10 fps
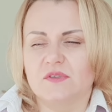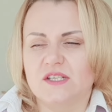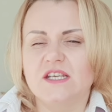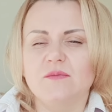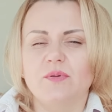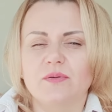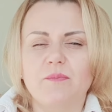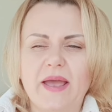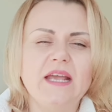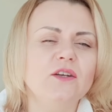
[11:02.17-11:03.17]
deep,
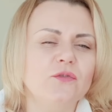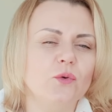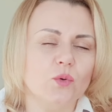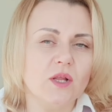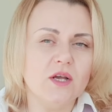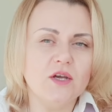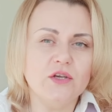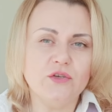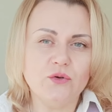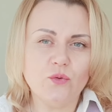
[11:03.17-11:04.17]
painful,
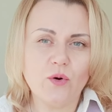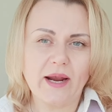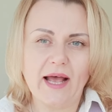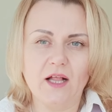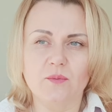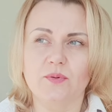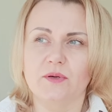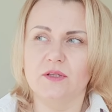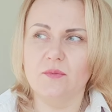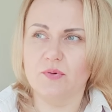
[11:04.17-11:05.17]
you help
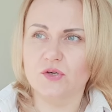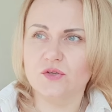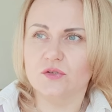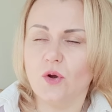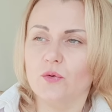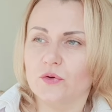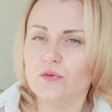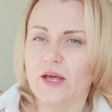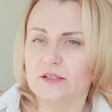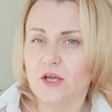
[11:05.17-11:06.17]
the person go through
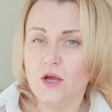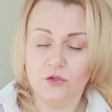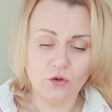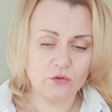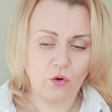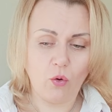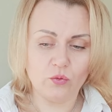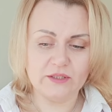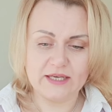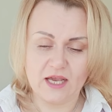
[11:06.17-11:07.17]
that, not
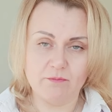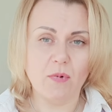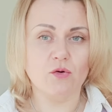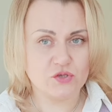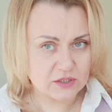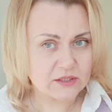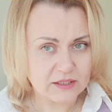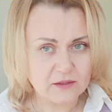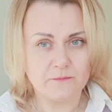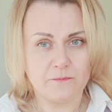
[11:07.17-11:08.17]
only emotionally,